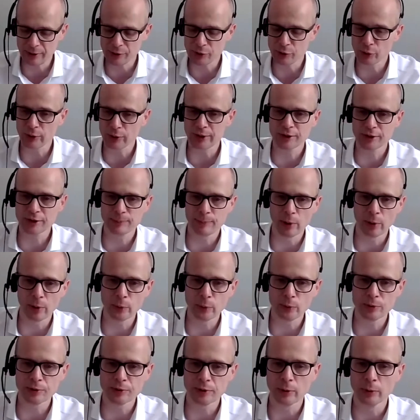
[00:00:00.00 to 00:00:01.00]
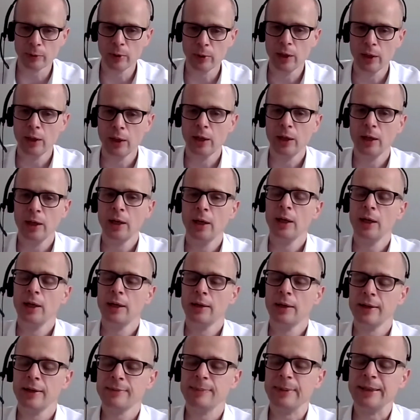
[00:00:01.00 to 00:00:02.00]
you're exposed. So
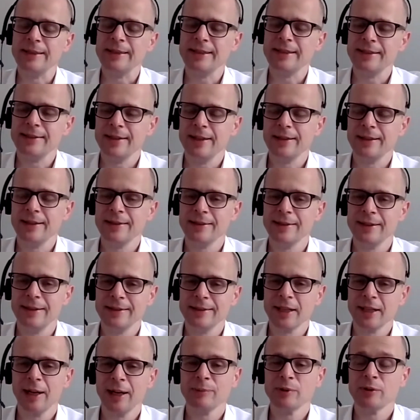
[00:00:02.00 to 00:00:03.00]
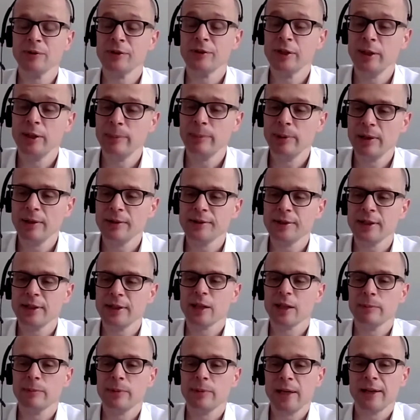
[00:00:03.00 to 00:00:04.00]
this means in times of turbulence, it
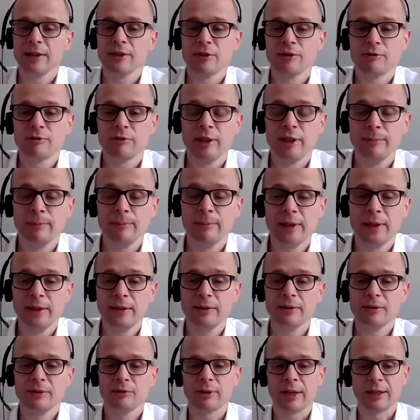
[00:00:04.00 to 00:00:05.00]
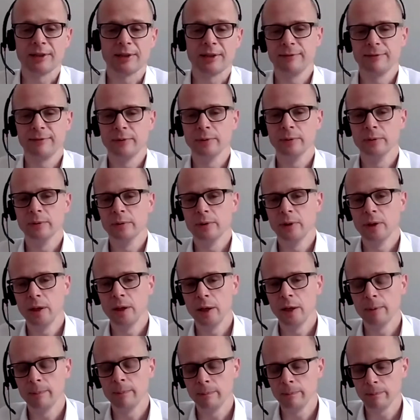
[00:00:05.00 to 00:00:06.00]
can be extremely stressful.
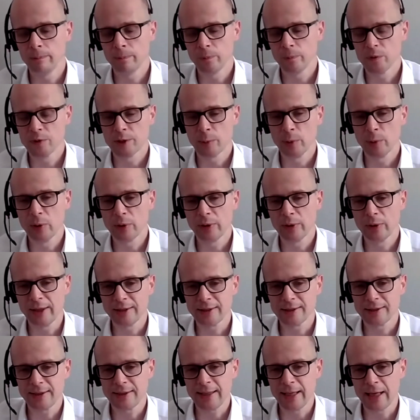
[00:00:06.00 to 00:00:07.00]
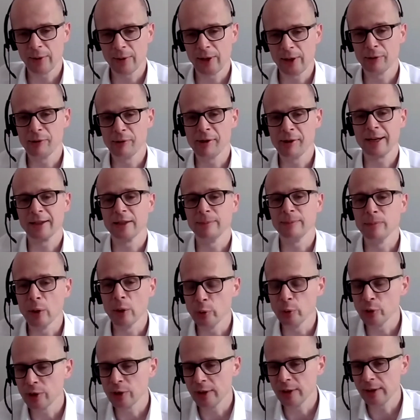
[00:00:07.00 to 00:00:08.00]
So we're looking to see how they react
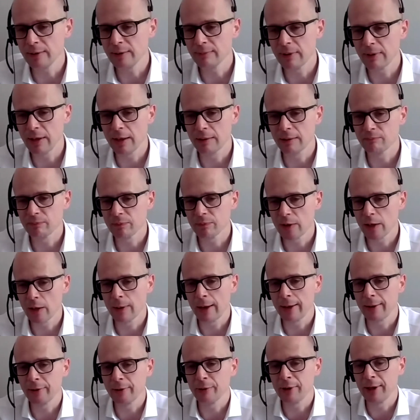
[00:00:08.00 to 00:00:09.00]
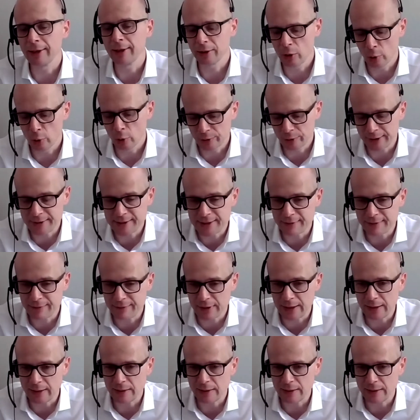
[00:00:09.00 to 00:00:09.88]
emotionally, how they react cognitively,